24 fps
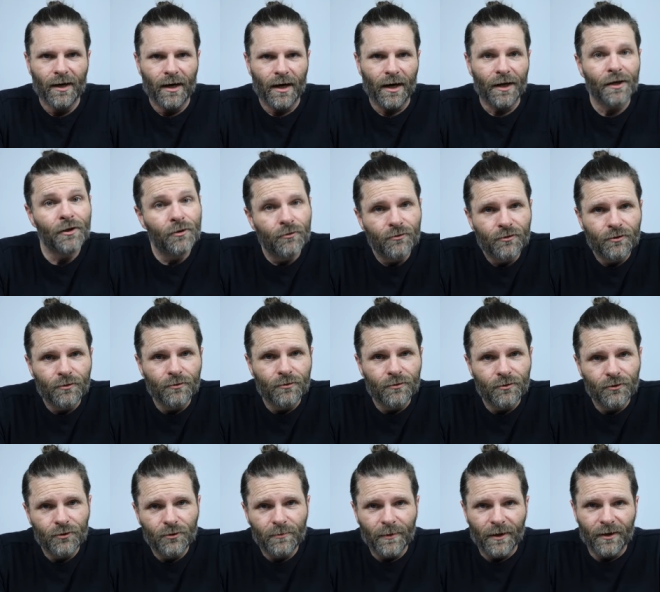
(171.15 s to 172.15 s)
I use
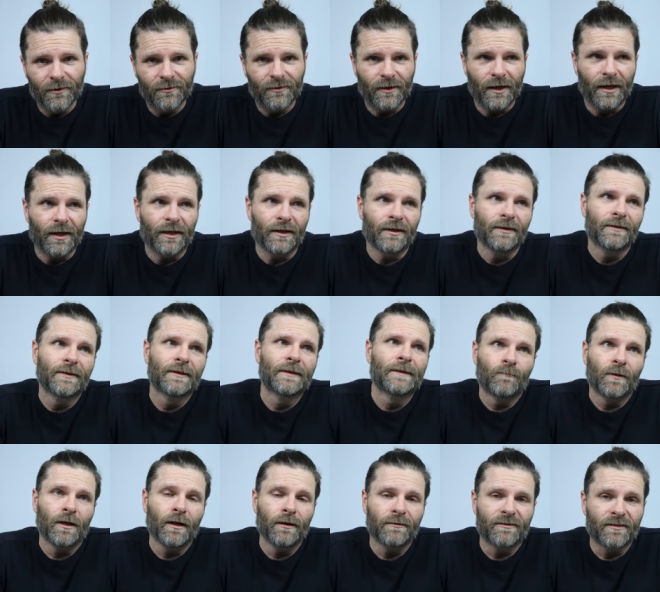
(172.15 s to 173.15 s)
YouTube as
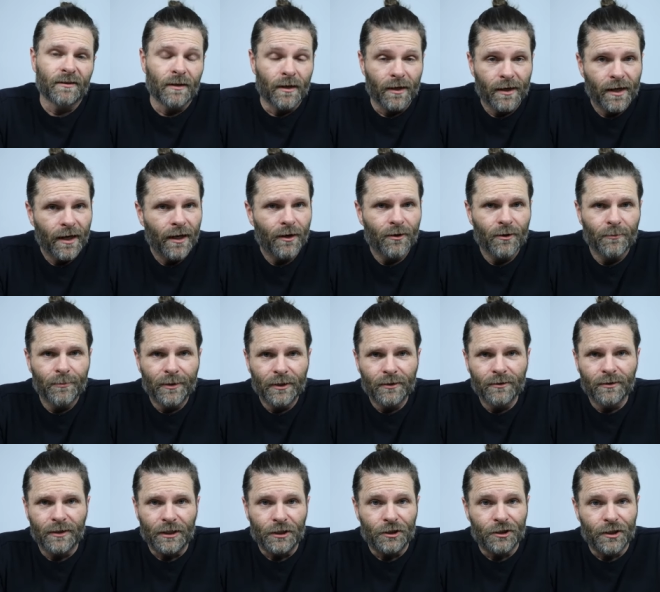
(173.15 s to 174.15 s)
it's an
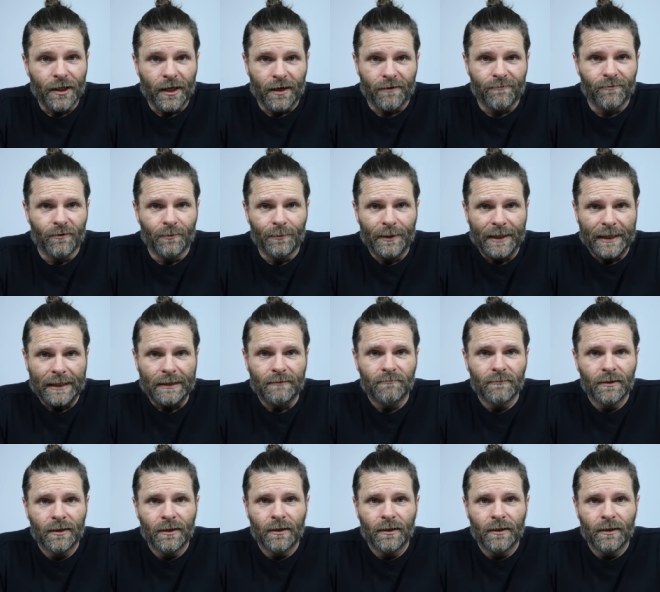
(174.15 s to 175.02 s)
accountability check for me.